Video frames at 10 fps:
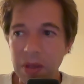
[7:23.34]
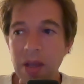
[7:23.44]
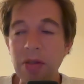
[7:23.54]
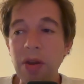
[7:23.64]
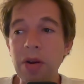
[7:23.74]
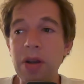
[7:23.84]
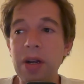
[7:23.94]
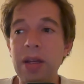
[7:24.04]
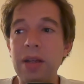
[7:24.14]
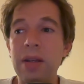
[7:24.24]
they're
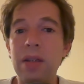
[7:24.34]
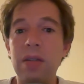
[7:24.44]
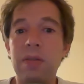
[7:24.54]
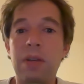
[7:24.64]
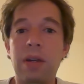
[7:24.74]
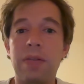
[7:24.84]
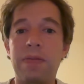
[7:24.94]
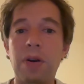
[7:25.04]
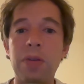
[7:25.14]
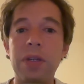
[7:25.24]
gonna kind of
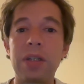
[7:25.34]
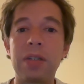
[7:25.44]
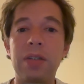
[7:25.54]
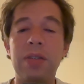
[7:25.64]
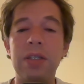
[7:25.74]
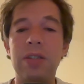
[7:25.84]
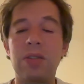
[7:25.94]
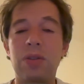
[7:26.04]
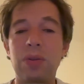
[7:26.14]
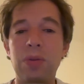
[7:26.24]
fall into these
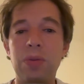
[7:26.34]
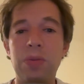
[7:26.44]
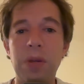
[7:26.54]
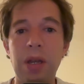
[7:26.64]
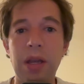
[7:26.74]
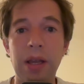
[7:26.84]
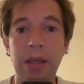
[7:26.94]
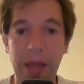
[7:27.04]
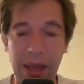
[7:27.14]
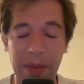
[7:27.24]
two
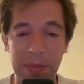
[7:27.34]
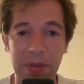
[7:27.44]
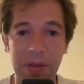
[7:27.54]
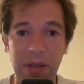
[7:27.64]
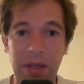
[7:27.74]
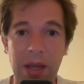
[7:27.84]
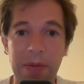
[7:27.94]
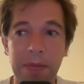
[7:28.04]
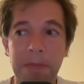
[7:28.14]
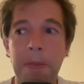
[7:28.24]
camps again,
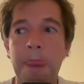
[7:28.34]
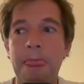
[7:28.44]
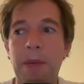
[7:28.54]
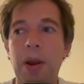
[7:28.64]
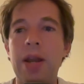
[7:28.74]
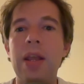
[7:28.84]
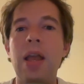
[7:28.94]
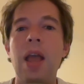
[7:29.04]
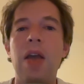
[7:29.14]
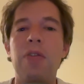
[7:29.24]
right?
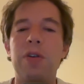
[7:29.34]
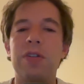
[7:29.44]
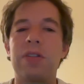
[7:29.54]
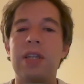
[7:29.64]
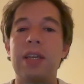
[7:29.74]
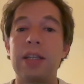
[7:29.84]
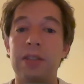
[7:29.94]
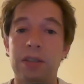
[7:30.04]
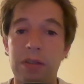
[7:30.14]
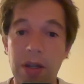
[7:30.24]
There's the it
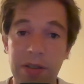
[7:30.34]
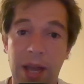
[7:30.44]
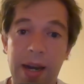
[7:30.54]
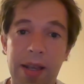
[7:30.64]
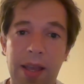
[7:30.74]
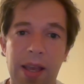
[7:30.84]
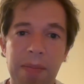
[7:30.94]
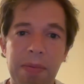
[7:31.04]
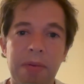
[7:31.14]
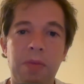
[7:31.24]
sucks at it
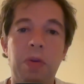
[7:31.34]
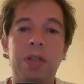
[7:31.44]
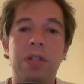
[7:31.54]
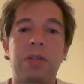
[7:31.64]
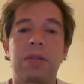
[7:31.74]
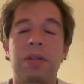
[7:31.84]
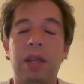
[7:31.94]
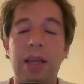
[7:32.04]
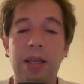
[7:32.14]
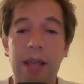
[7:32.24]
camp, which
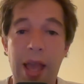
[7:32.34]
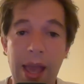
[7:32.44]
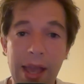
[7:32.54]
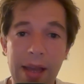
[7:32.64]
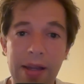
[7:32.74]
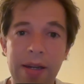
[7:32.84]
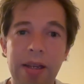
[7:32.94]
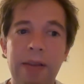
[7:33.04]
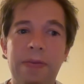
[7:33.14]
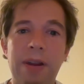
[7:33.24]
it can
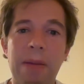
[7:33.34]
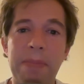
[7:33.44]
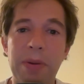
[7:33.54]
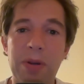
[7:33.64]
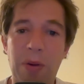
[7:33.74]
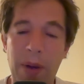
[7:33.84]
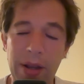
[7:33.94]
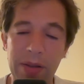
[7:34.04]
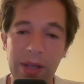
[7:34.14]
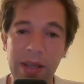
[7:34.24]
if not built
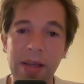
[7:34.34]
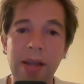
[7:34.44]
correctly.